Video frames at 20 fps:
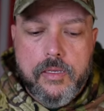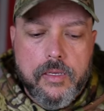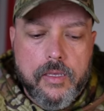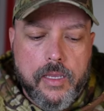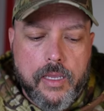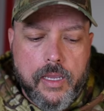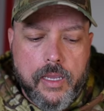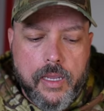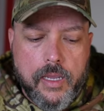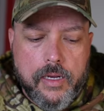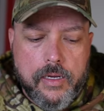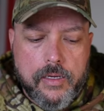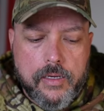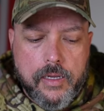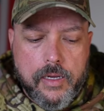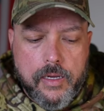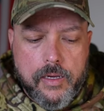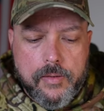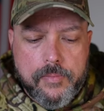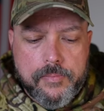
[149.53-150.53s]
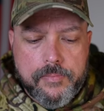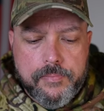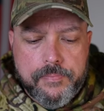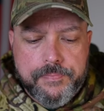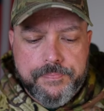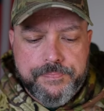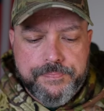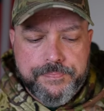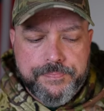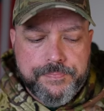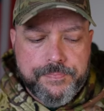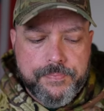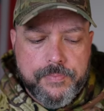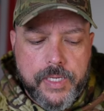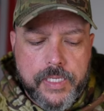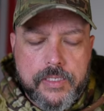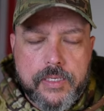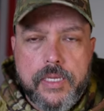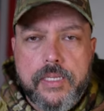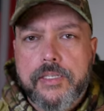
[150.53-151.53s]
And um,
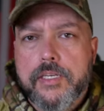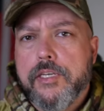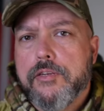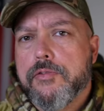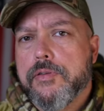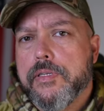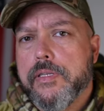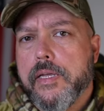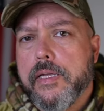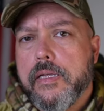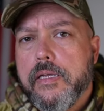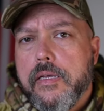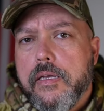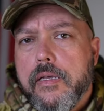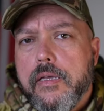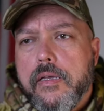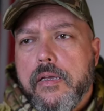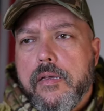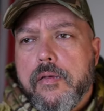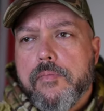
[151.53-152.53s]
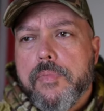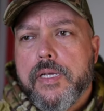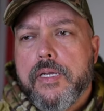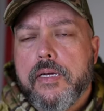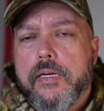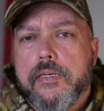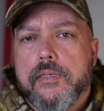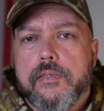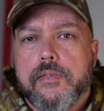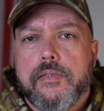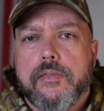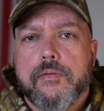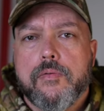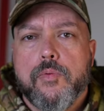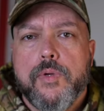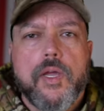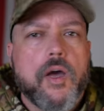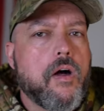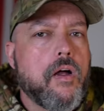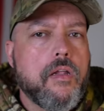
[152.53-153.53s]
it's, it's interesting because
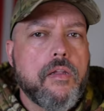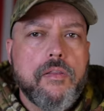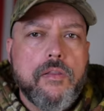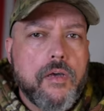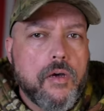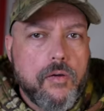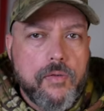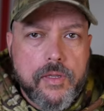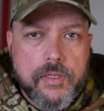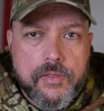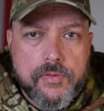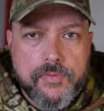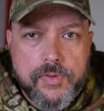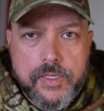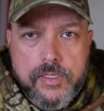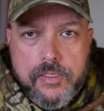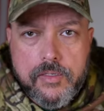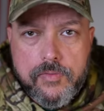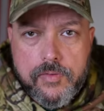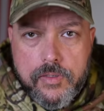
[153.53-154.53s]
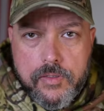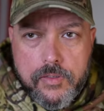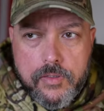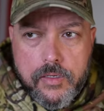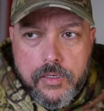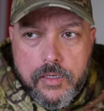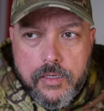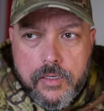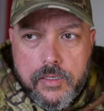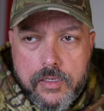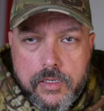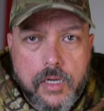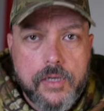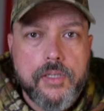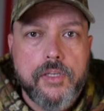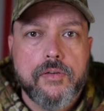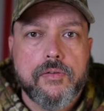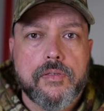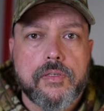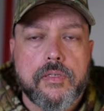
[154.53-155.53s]
we all know that defensive uh, gun
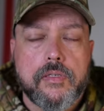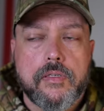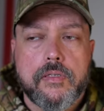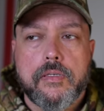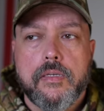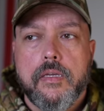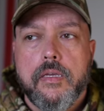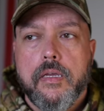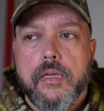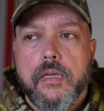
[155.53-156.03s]
uses